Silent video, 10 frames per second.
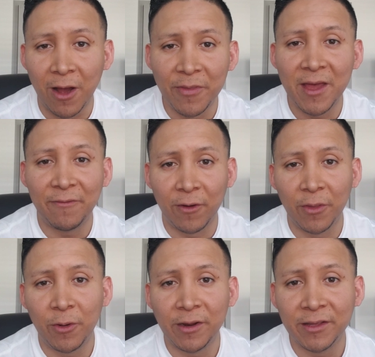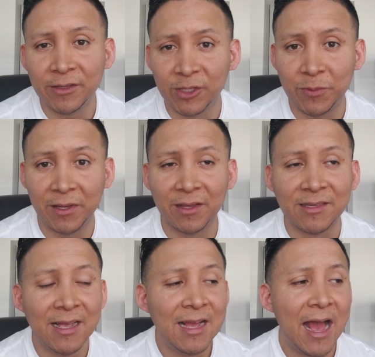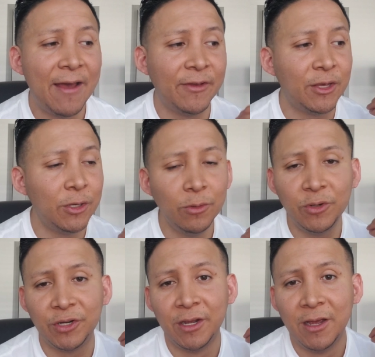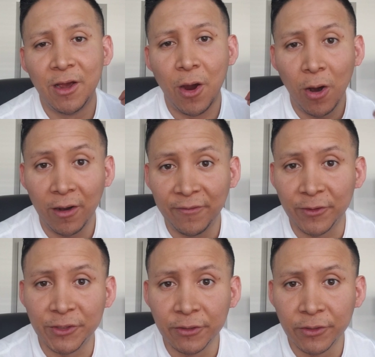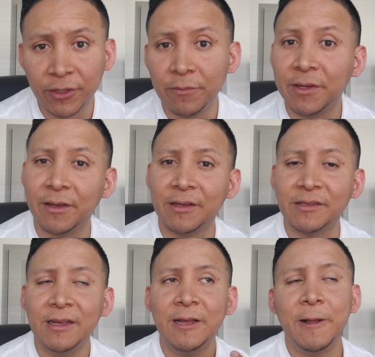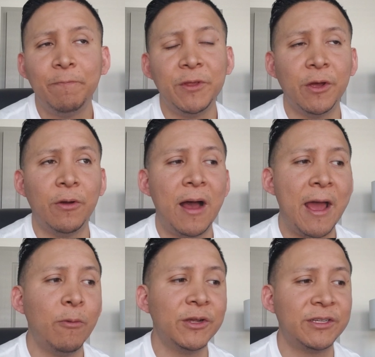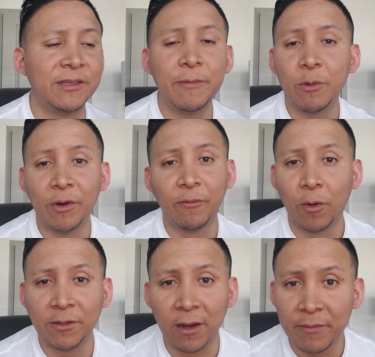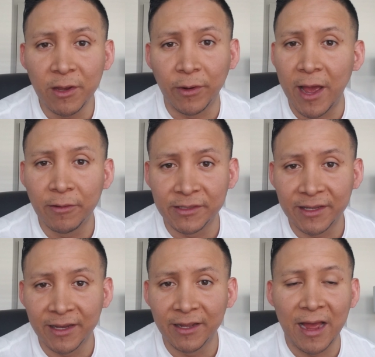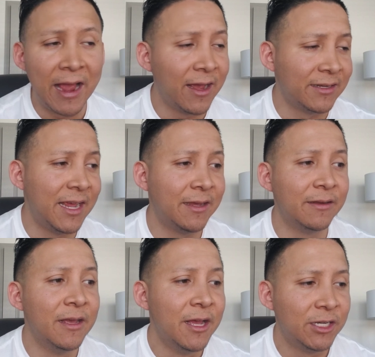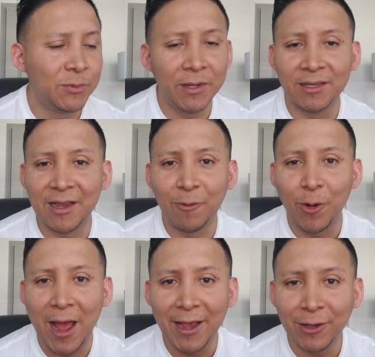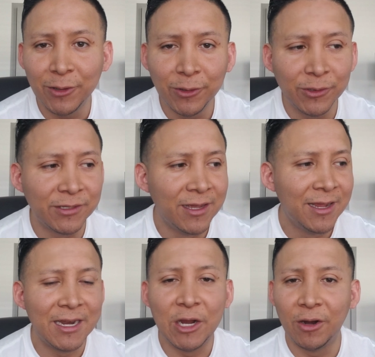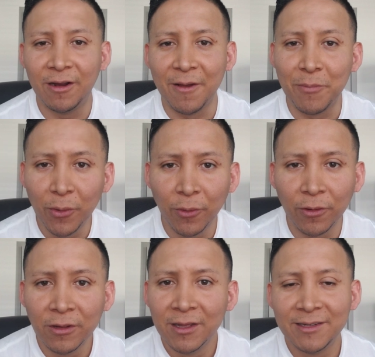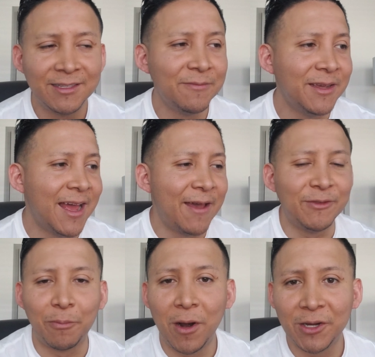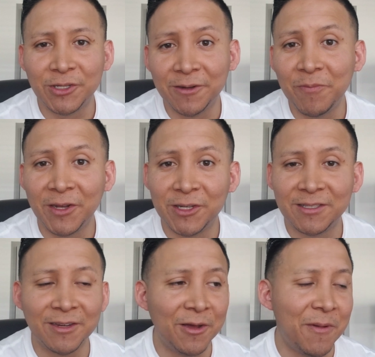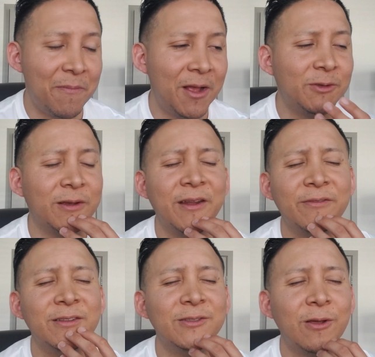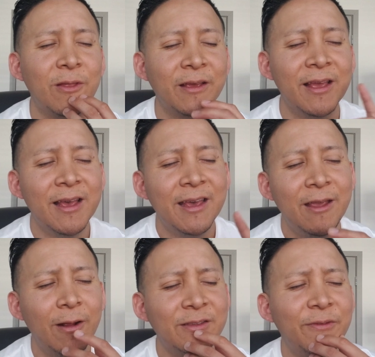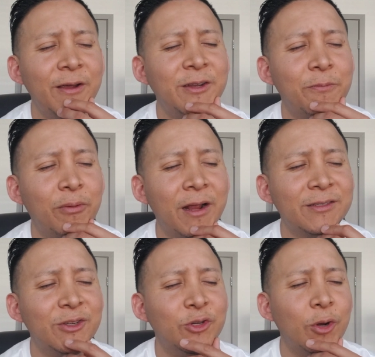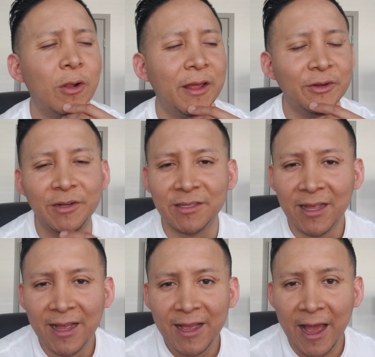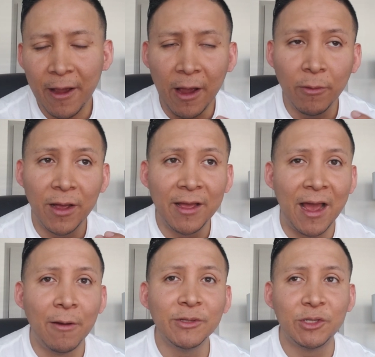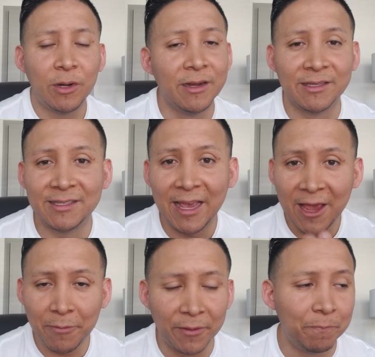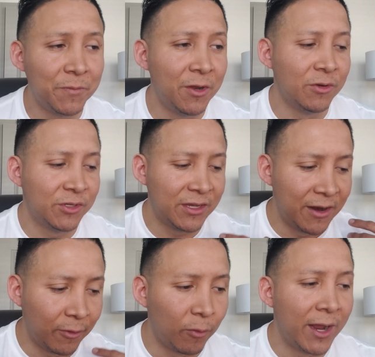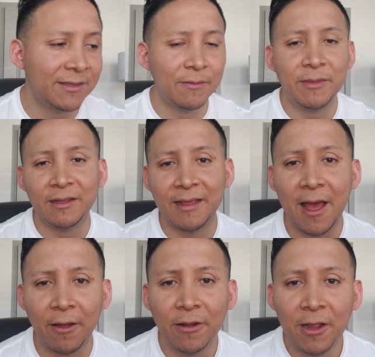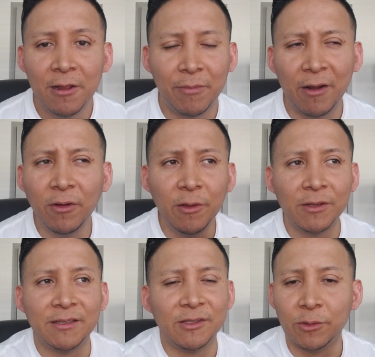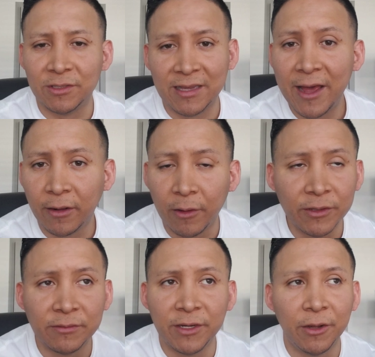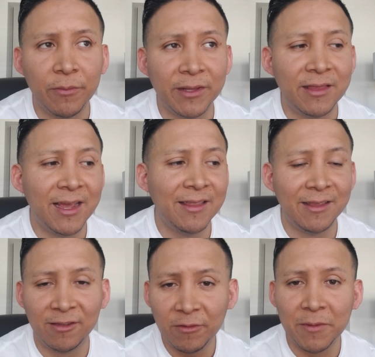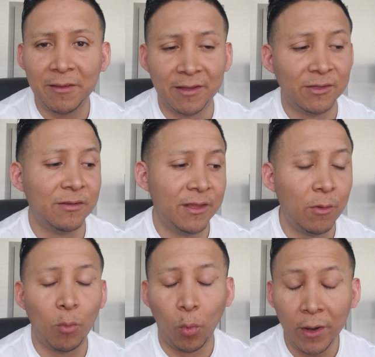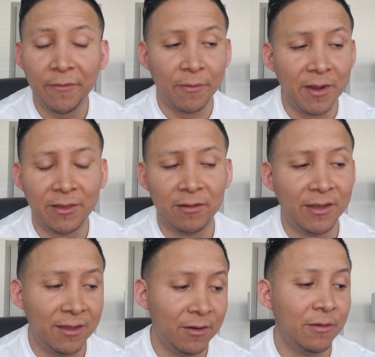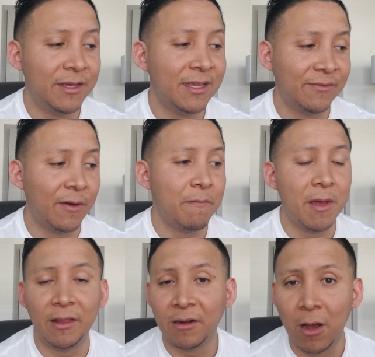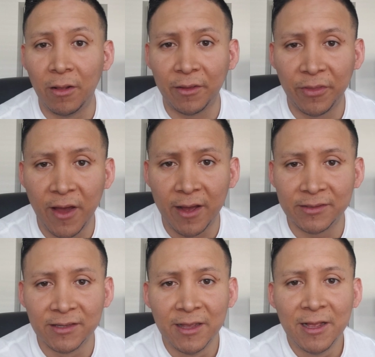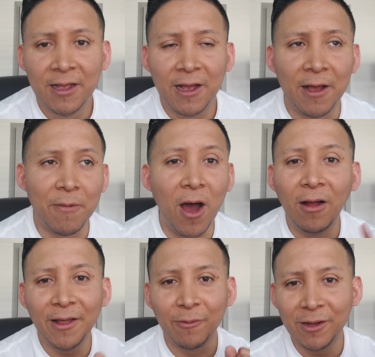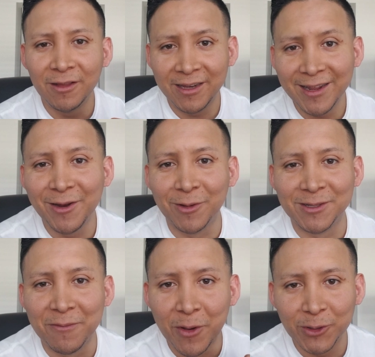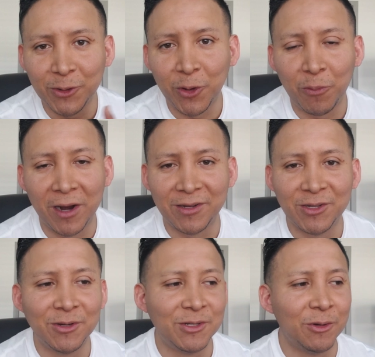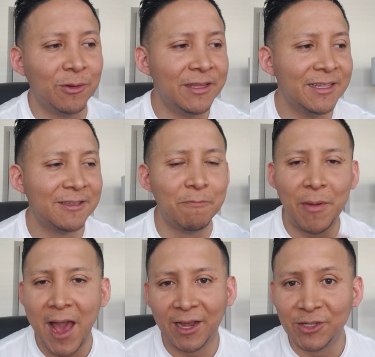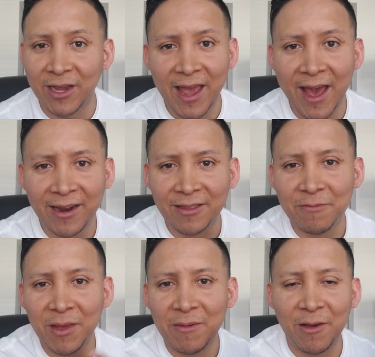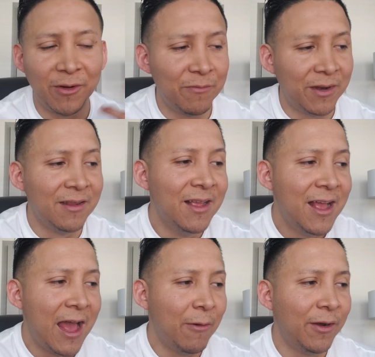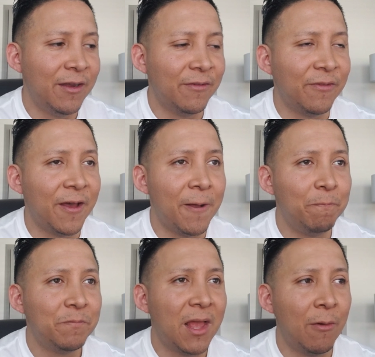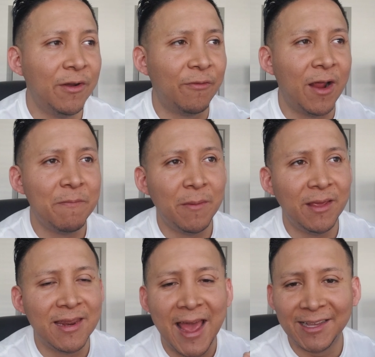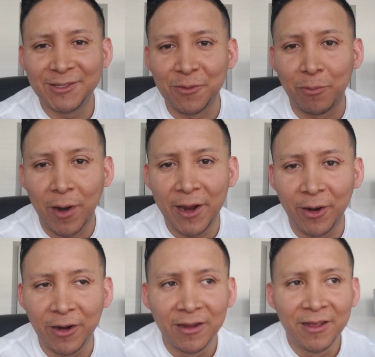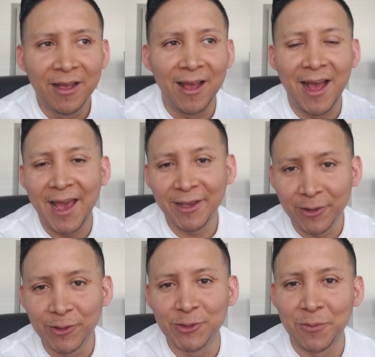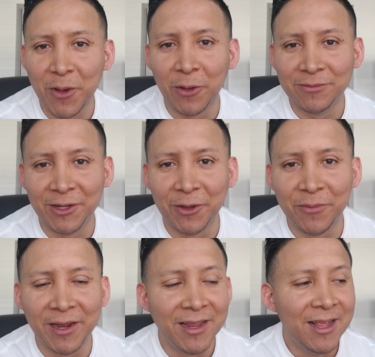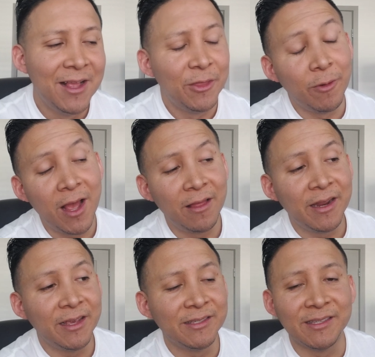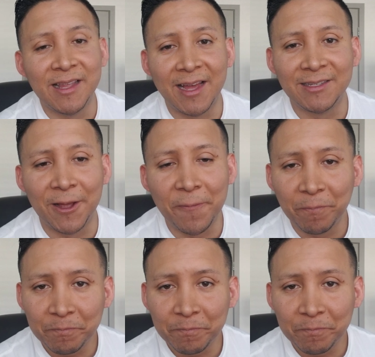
on that for all thirty kids, just because I have a huge heart for children, because, you know, I wish somebody would have worked on me when I was a kid. I got taken just because I wrote haikus near a pool doesn't mean I have depression. It just, you know, my parents were kind of concerned, like, he writes very depressed journal entries. I, I, I was just trying to escape and, you know, just kind of write something down, but I really wasn't suicidal. I wasn't, you know, but they, they took me because they were worried for me. They're like, you know, he has very melancholic thoughts. Um, all I really needed was an emotion code practitioner to release some baggage I had. And then maybe I would have been, I wouldn't have, uh, I would have written maybe nicer, brighter uh, haikus or poems, you know, but the reality is, is that um,